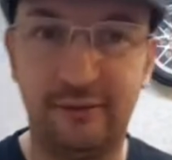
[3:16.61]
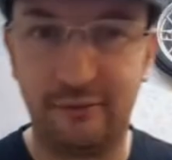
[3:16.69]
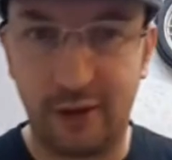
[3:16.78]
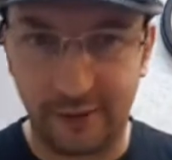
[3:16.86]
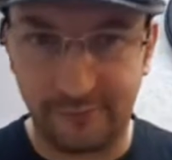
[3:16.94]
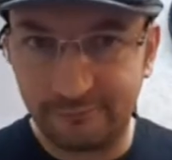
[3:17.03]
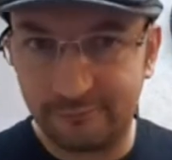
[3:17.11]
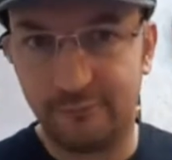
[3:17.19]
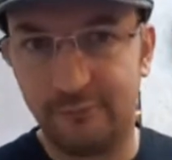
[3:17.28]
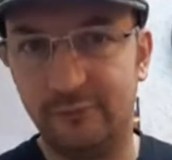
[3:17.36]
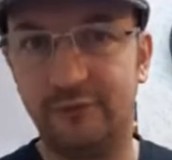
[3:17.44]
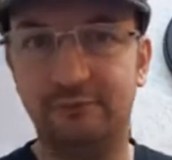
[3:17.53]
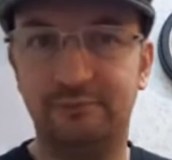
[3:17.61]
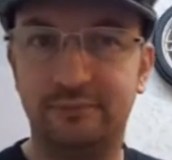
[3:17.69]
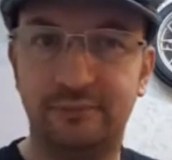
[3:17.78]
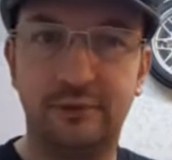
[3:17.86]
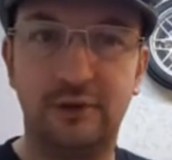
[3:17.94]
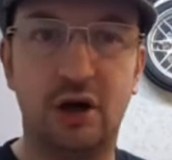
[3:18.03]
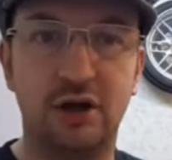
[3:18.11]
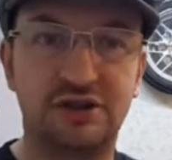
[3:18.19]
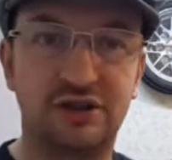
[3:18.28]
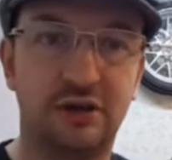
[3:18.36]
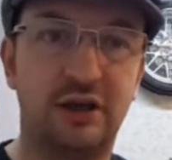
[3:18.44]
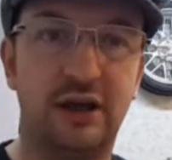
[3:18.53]
Right,
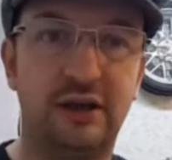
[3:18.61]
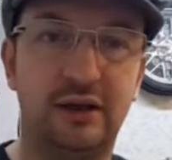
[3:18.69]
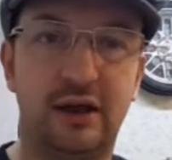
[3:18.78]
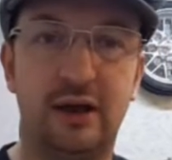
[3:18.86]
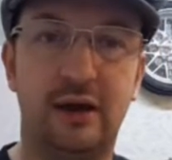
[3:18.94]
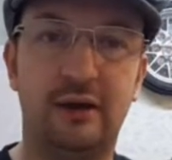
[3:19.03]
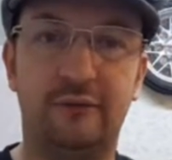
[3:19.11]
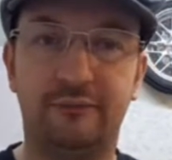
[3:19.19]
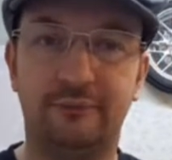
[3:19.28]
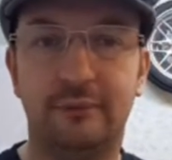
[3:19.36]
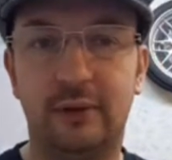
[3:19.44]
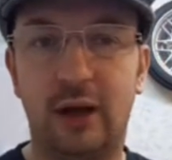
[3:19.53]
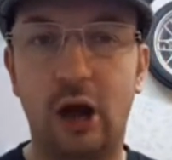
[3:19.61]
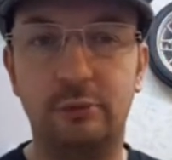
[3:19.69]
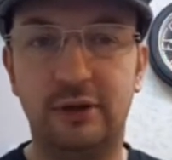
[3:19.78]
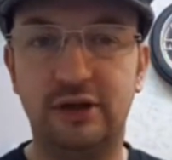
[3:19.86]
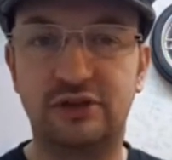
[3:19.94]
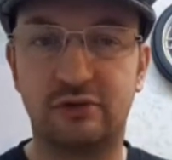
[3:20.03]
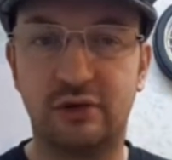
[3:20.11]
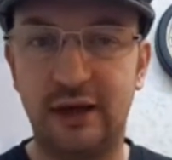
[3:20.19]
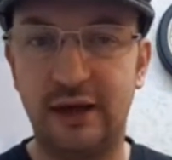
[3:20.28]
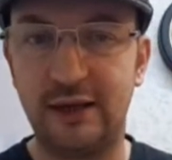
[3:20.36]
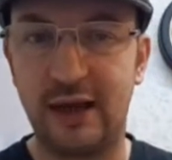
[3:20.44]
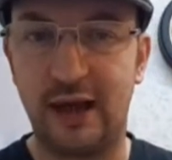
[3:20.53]
nice looking opening
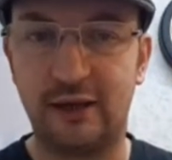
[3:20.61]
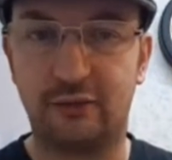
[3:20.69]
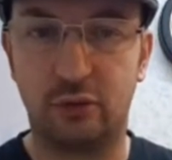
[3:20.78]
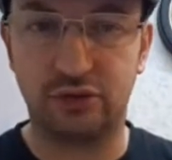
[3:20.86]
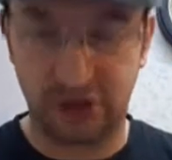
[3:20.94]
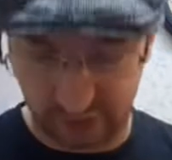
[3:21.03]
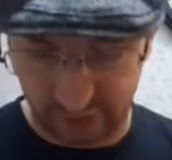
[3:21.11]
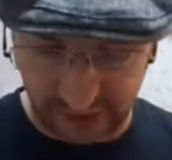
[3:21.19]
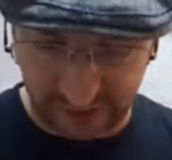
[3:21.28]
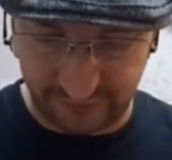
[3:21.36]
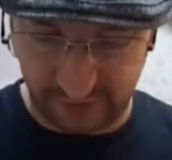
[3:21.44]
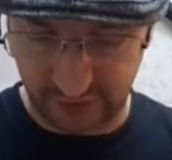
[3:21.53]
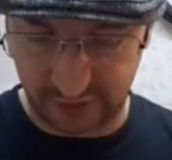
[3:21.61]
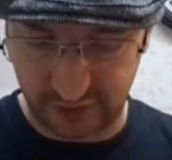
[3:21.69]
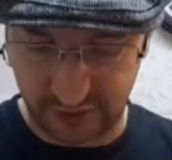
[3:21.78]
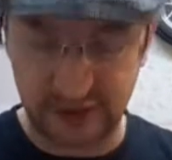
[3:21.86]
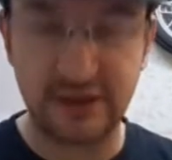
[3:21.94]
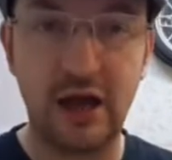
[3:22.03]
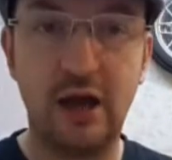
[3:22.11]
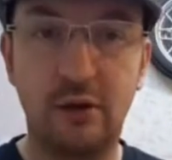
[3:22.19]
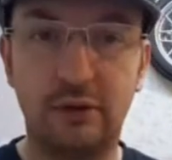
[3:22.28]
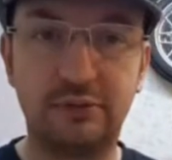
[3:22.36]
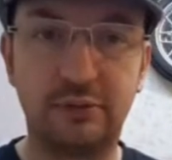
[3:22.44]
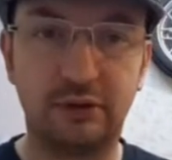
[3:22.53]
screen, and of course you can redefine your keys,
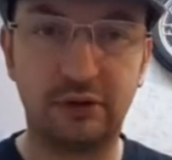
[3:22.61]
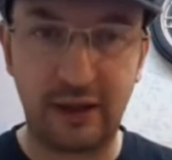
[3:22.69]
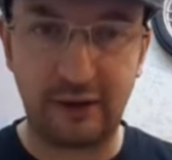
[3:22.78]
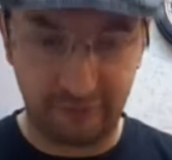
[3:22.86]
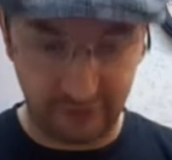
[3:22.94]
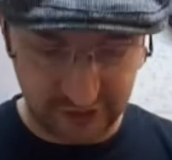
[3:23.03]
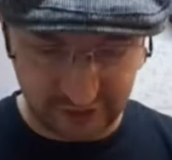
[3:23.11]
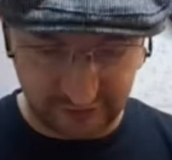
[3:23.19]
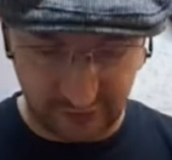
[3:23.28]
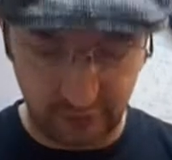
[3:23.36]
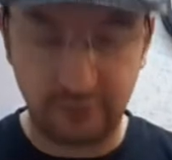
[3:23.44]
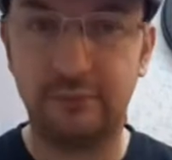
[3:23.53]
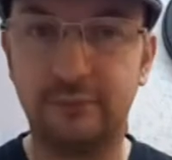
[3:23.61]
which we'll do that first of all,